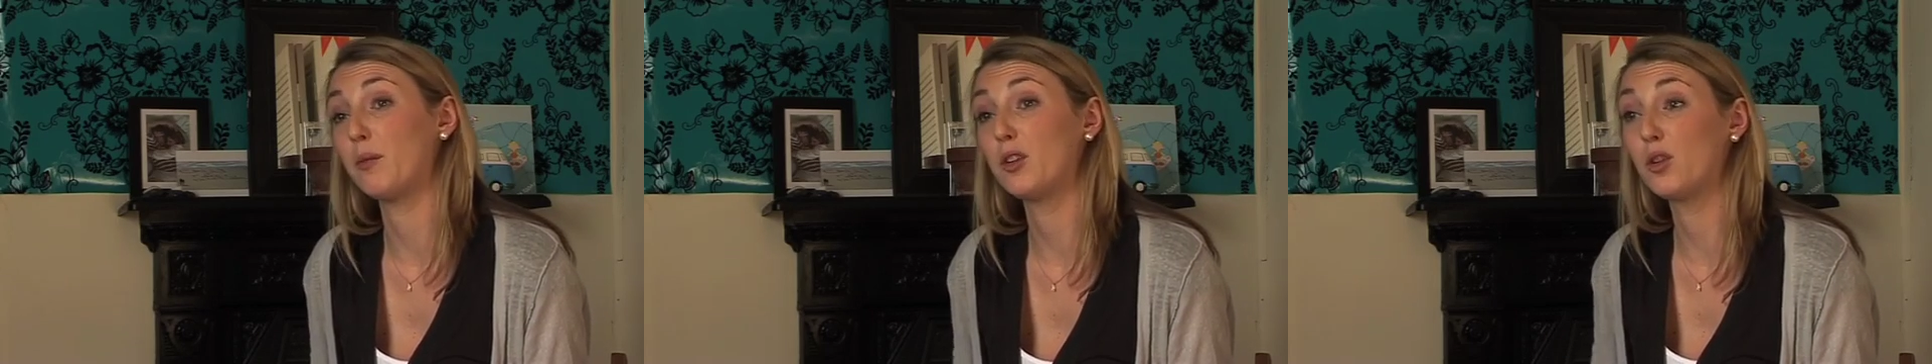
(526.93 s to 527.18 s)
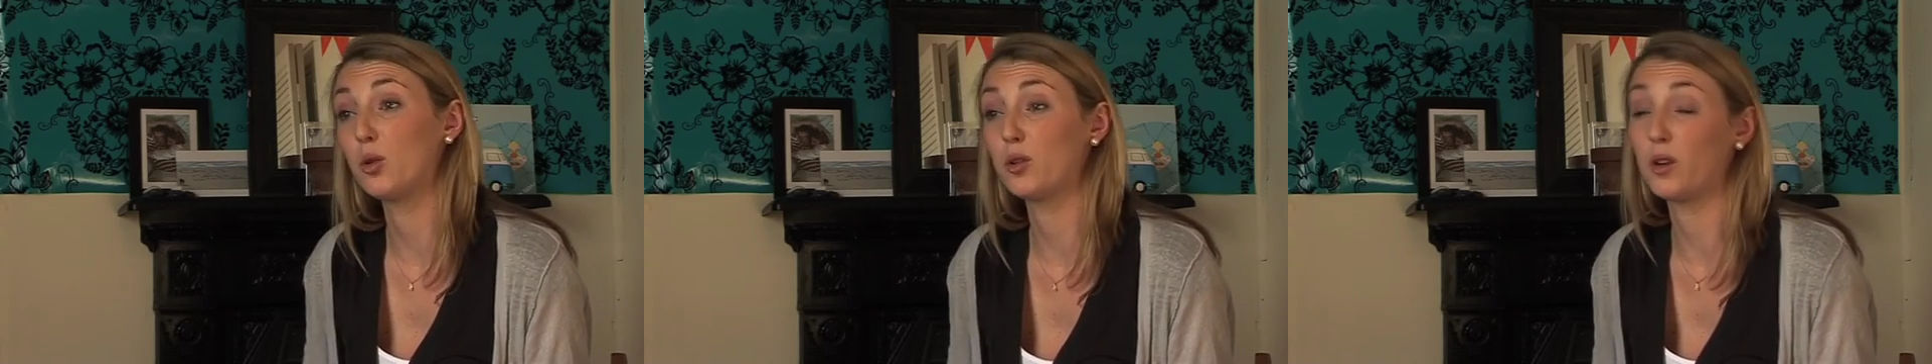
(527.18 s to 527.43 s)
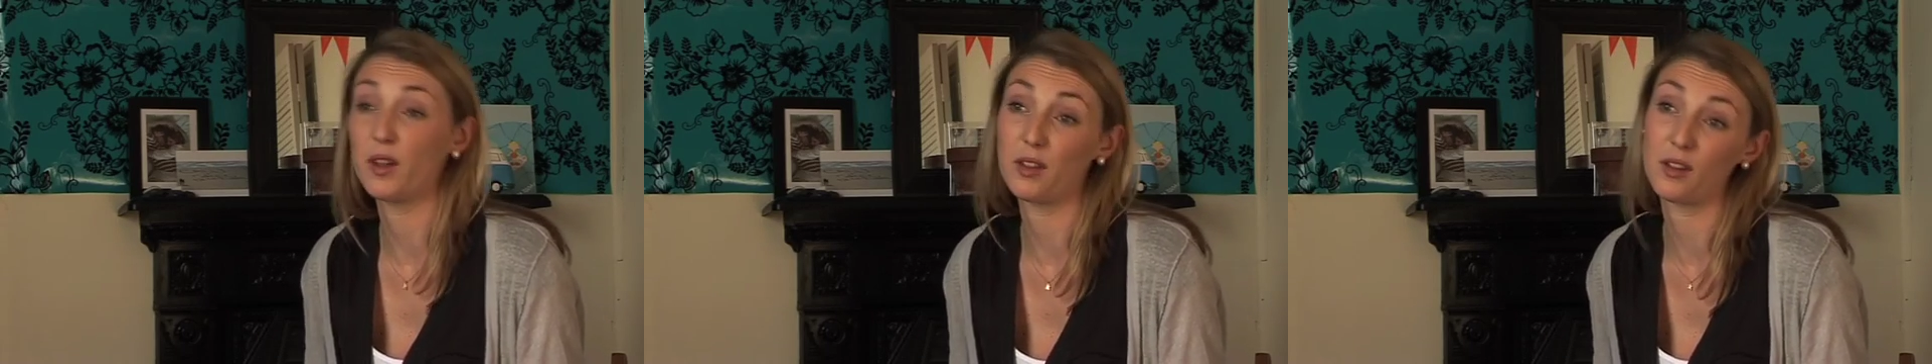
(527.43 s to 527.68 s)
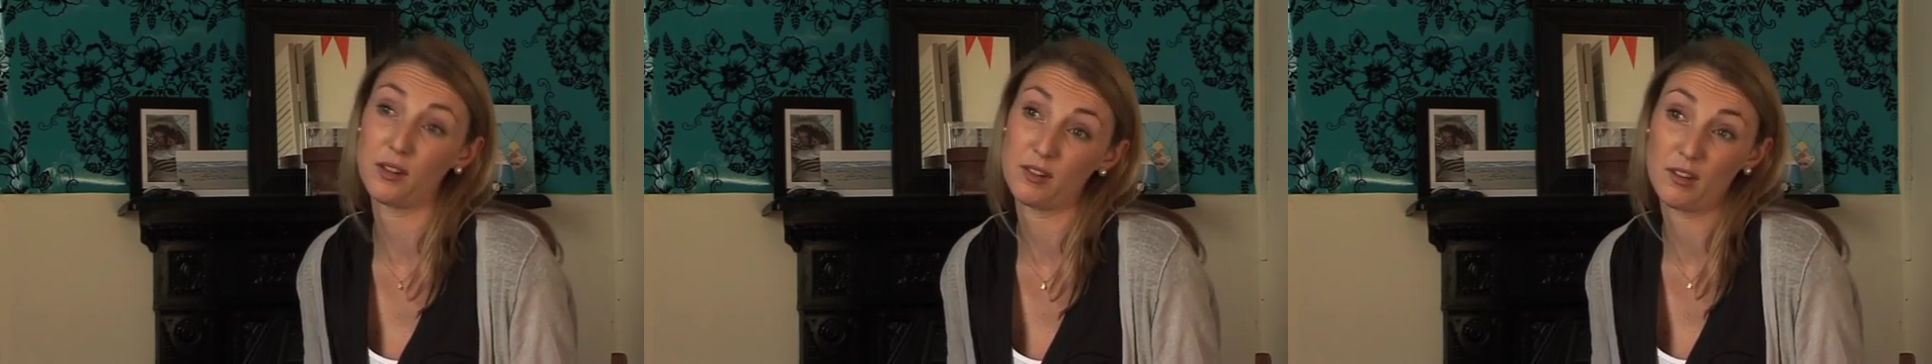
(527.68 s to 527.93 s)
to talk to
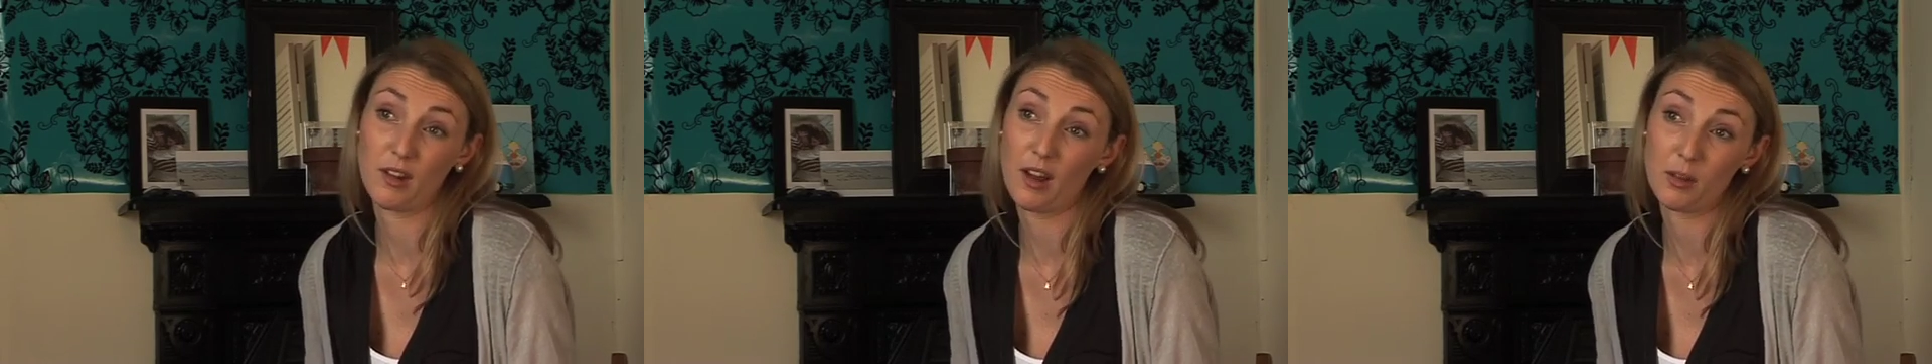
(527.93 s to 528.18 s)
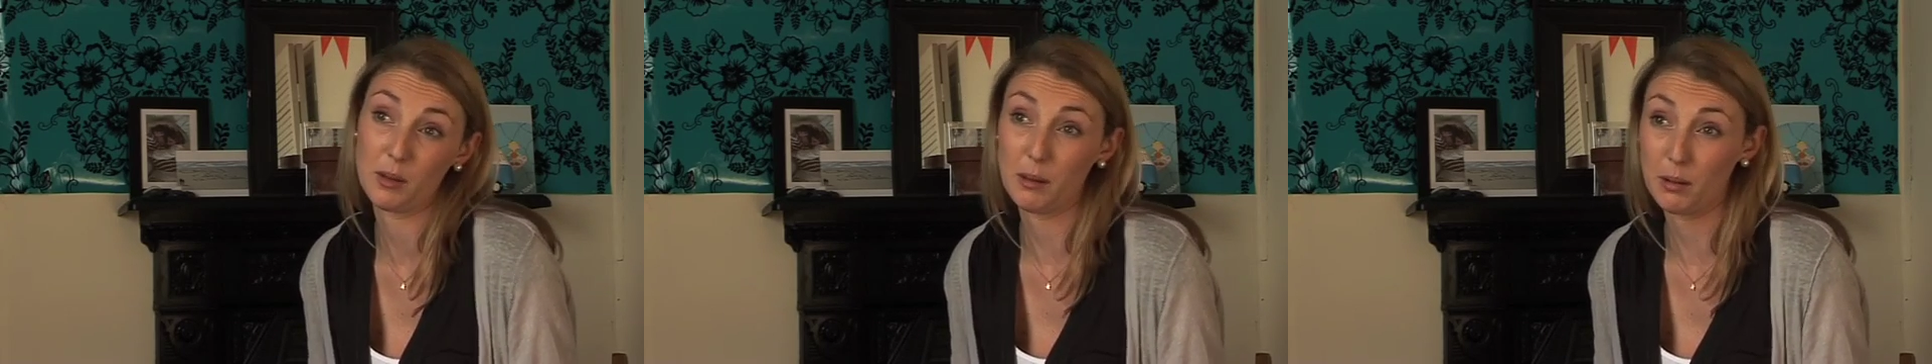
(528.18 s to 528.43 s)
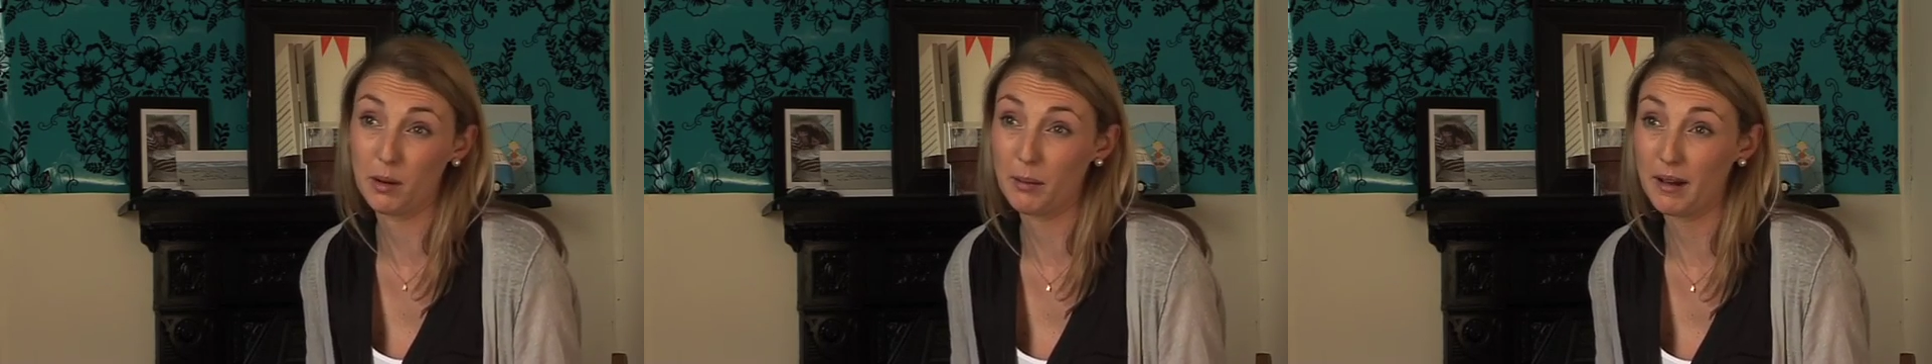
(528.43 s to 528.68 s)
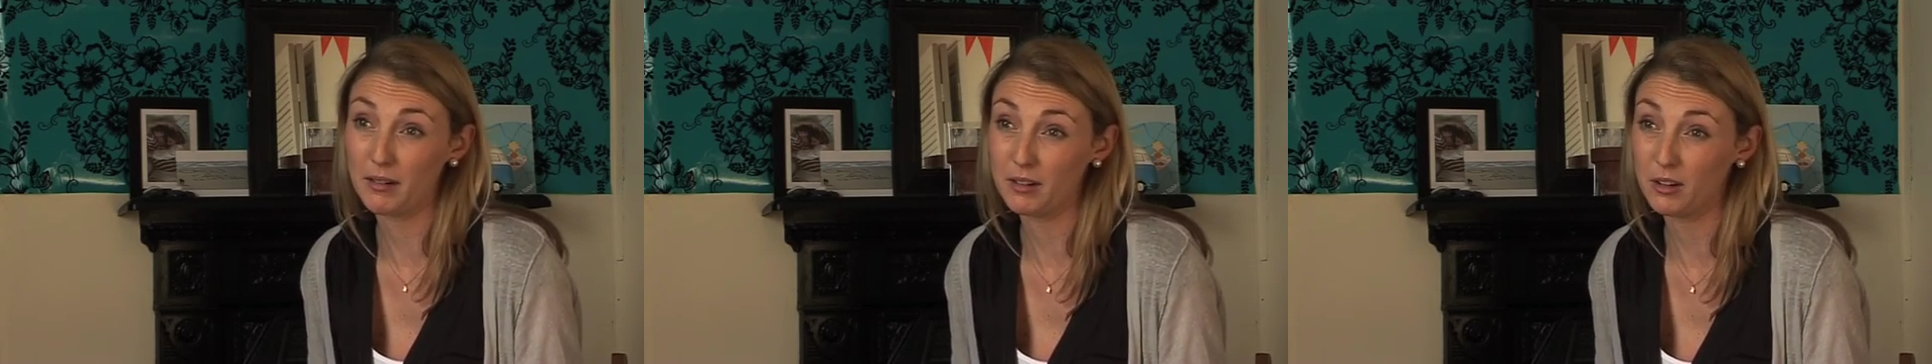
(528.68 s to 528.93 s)
other people
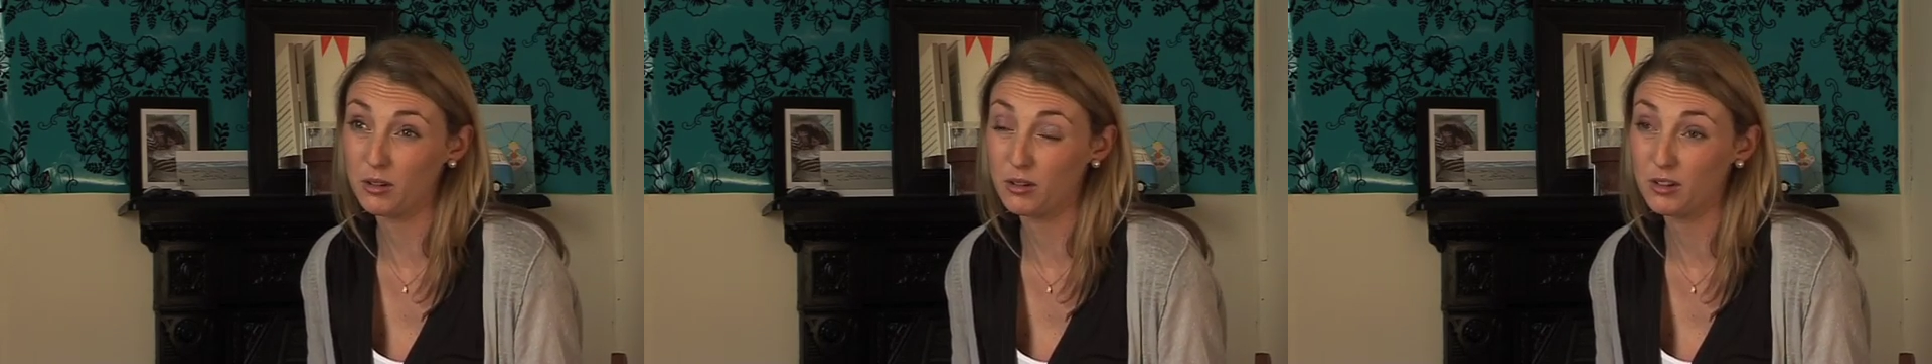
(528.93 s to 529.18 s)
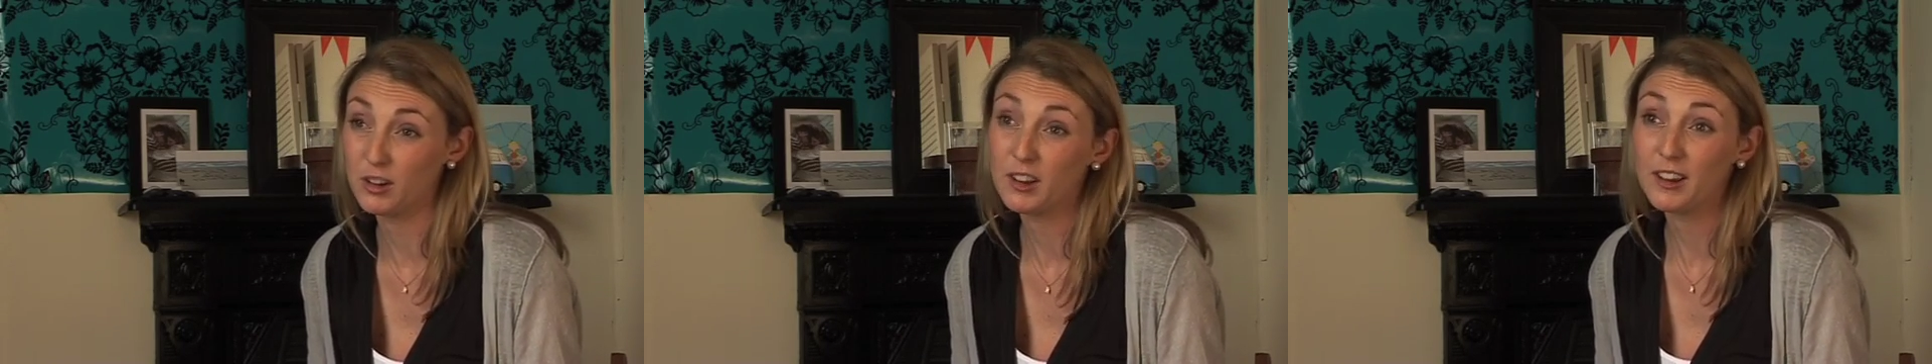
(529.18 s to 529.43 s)
about your